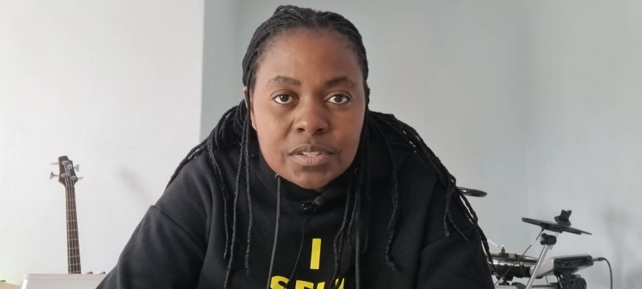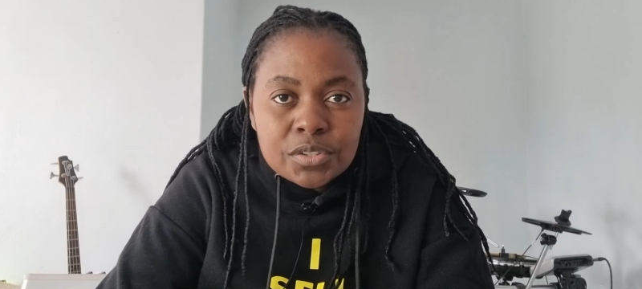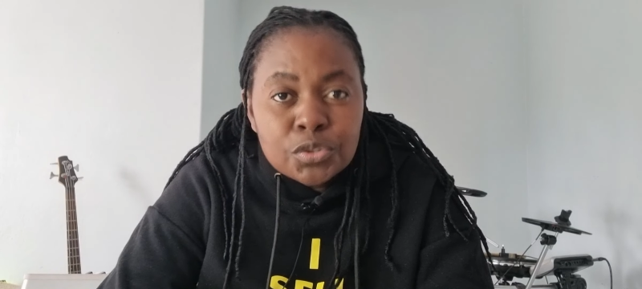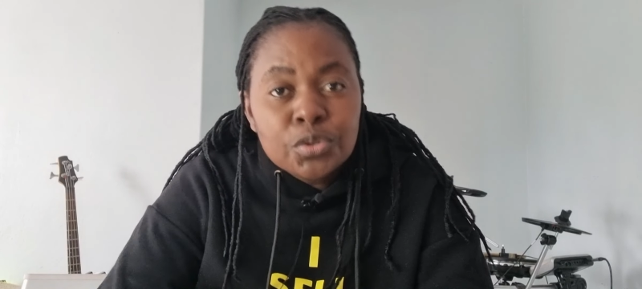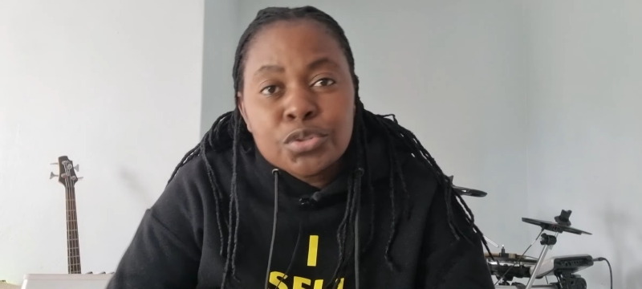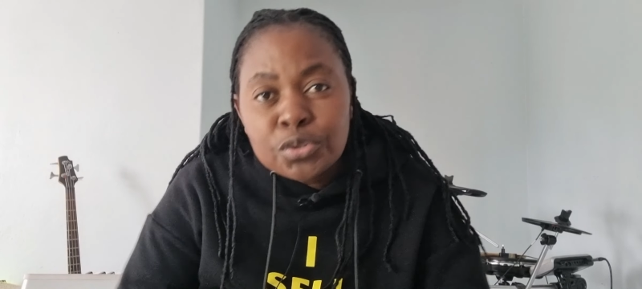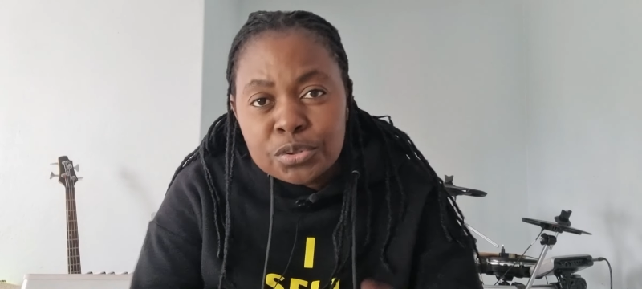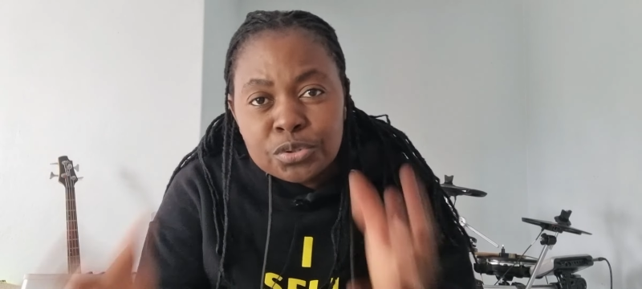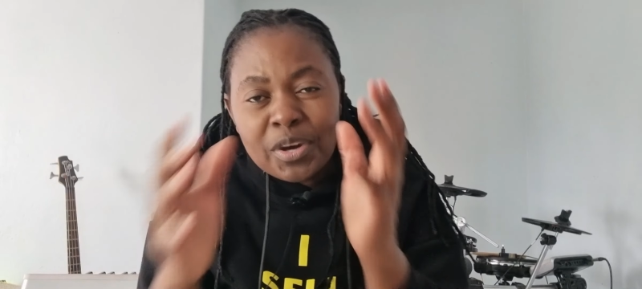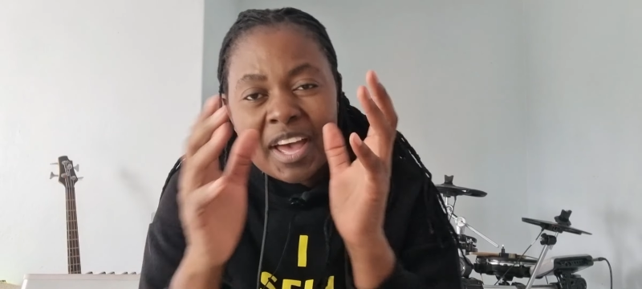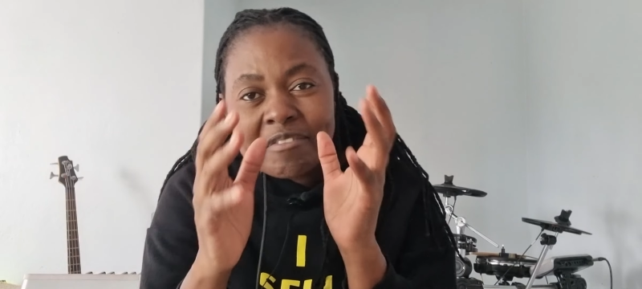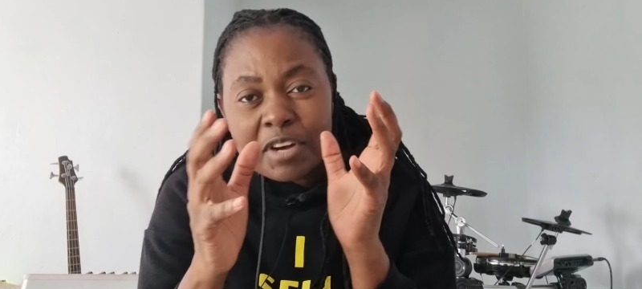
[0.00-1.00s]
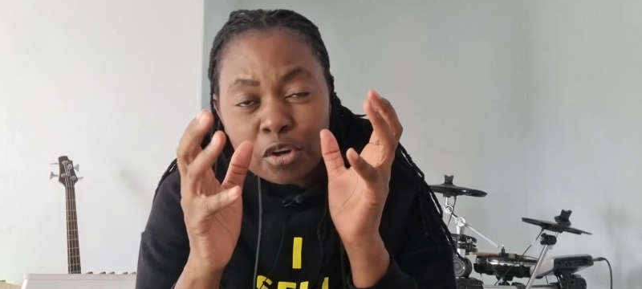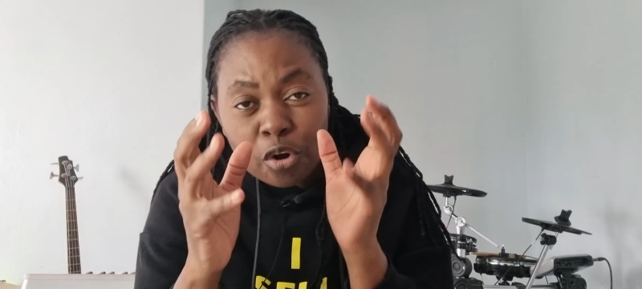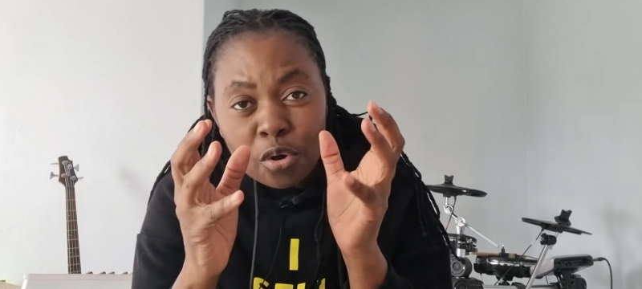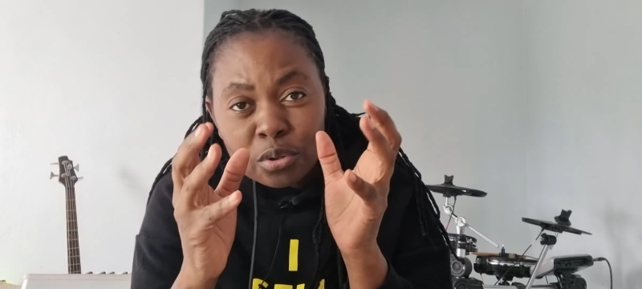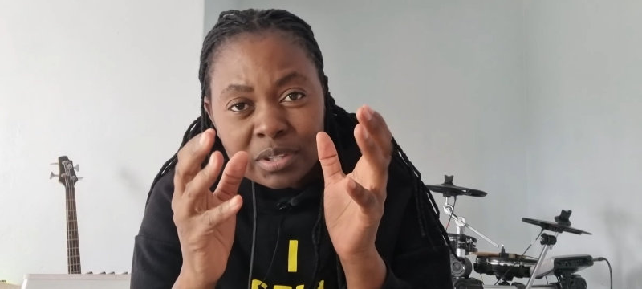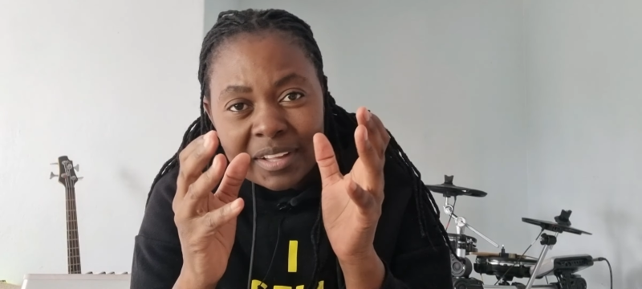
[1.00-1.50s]
You have a
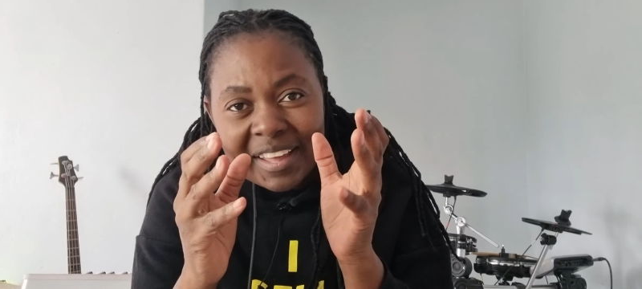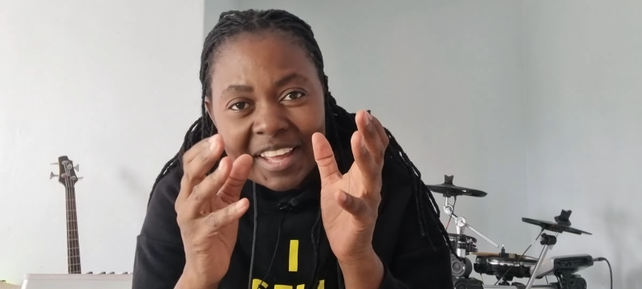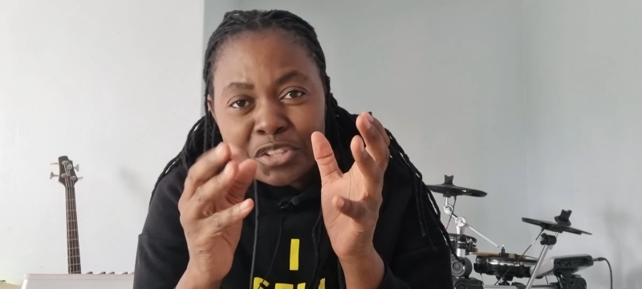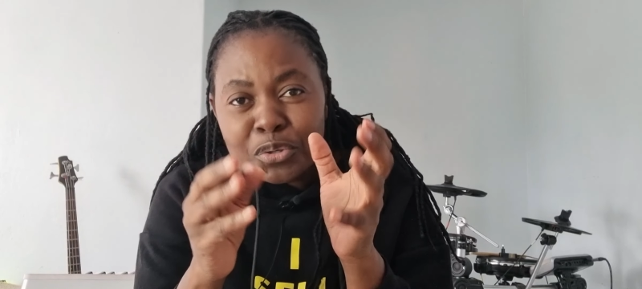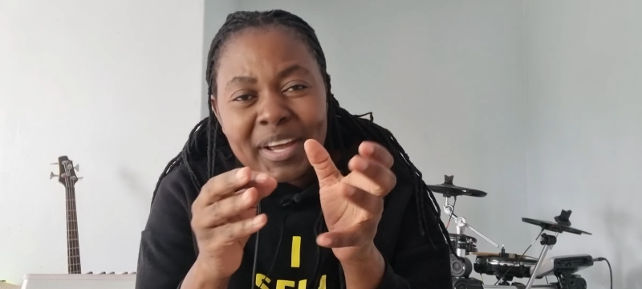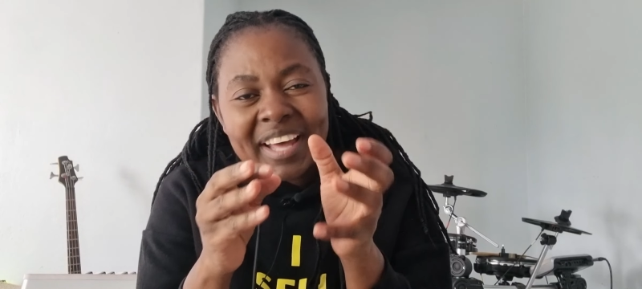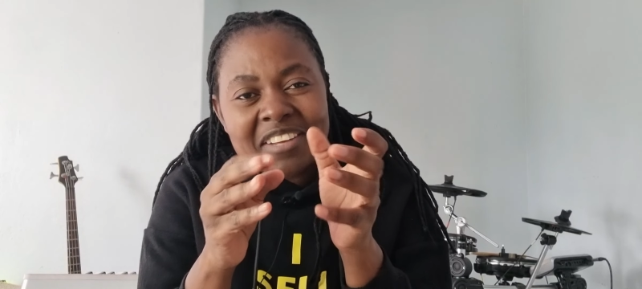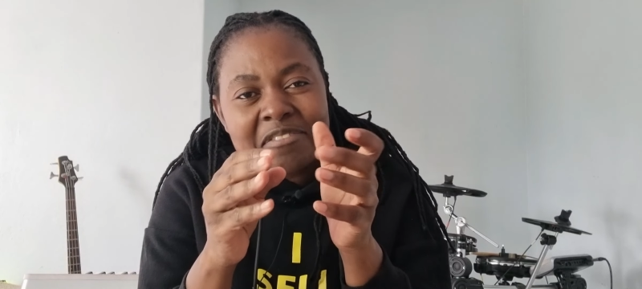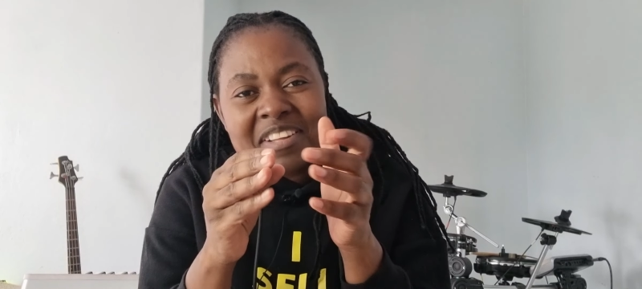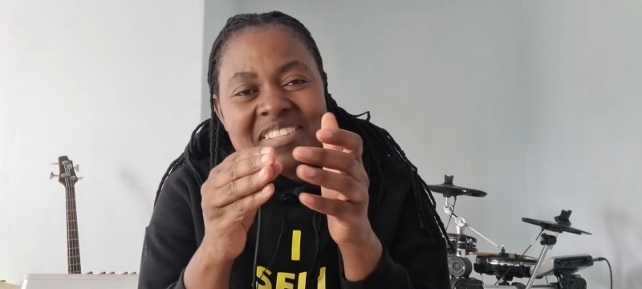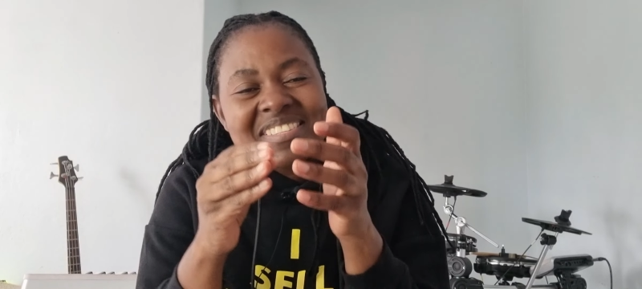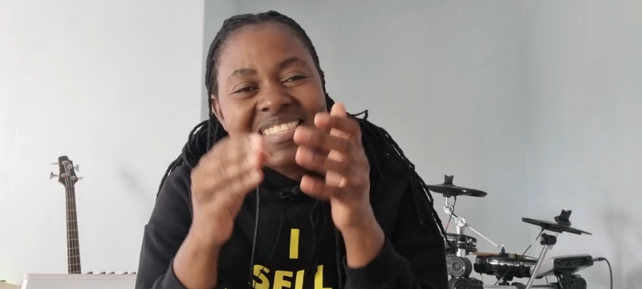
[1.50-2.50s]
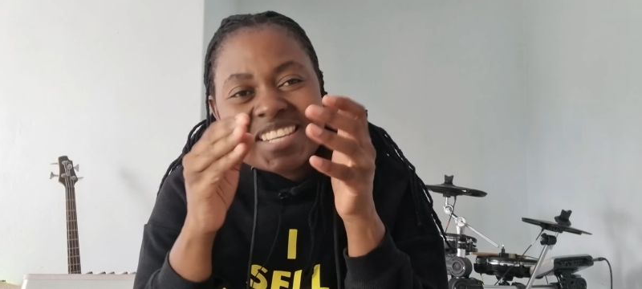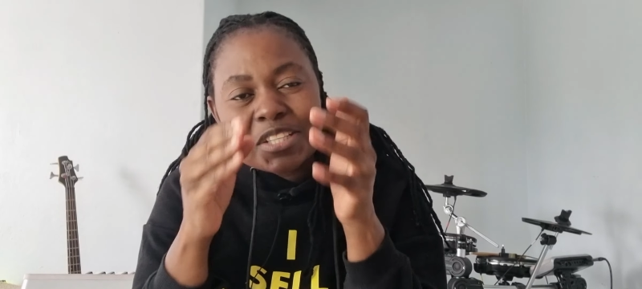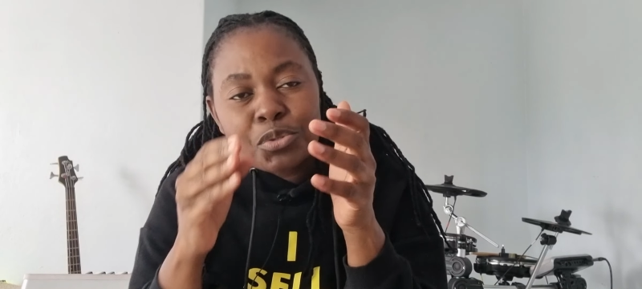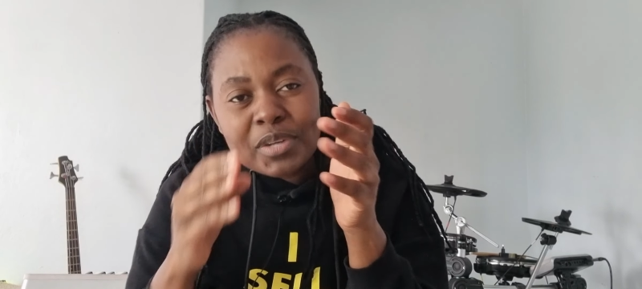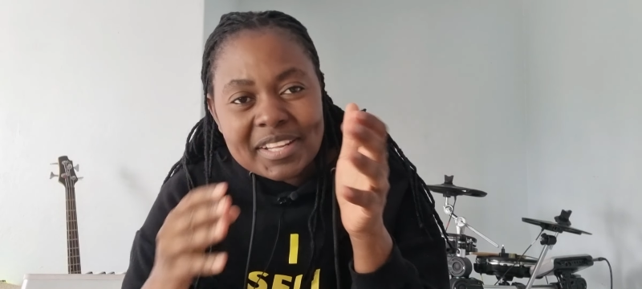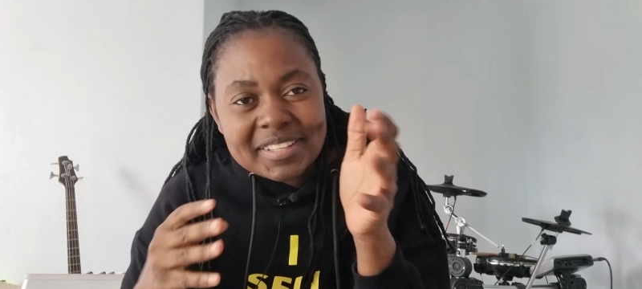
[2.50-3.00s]
goal and you can't even see
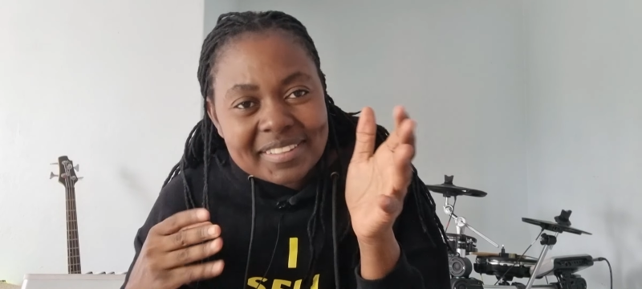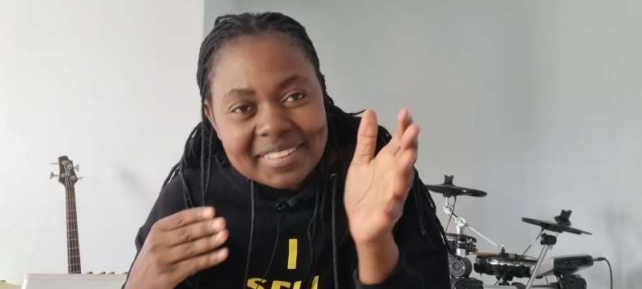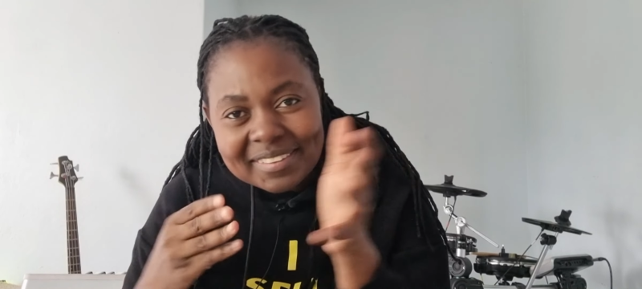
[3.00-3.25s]
to it